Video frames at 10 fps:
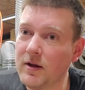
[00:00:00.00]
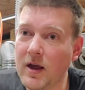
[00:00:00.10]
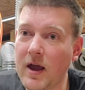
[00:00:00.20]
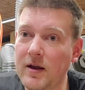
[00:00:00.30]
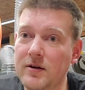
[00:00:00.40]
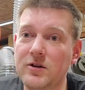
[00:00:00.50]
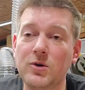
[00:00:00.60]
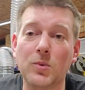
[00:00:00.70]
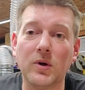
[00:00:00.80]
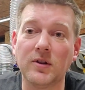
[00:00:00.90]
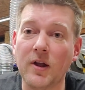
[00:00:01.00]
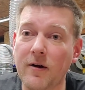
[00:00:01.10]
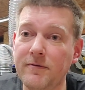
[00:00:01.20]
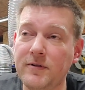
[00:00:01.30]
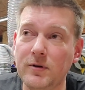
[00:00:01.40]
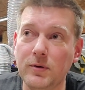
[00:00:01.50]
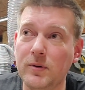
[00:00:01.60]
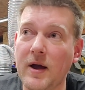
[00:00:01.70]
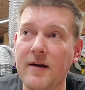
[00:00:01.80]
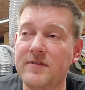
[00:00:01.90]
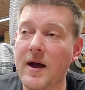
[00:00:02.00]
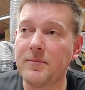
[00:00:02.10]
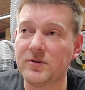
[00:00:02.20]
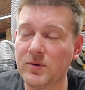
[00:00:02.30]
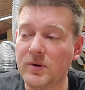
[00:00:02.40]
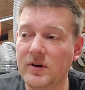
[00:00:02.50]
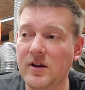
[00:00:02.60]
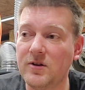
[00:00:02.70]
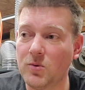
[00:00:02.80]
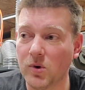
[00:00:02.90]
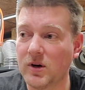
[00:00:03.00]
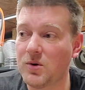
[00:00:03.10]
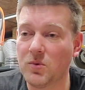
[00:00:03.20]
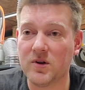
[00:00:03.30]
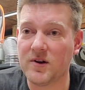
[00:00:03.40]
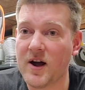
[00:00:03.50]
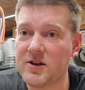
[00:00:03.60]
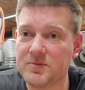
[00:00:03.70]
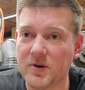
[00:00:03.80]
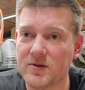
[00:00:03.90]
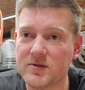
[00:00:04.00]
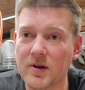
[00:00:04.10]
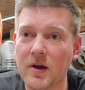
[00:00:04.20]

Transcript: and you would love to have the opportunity to work in one of their hospitals.